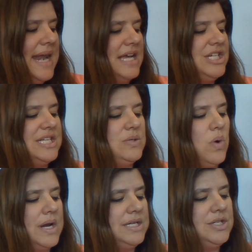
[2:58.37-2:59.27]
And I
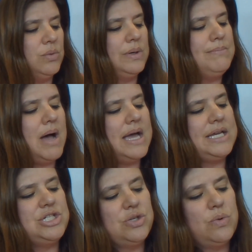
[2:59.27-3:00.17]
just wanted to
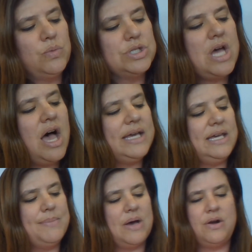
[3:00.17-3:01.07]
remind you when we're
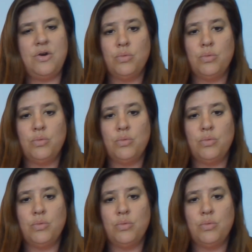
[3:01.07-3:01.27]
talking about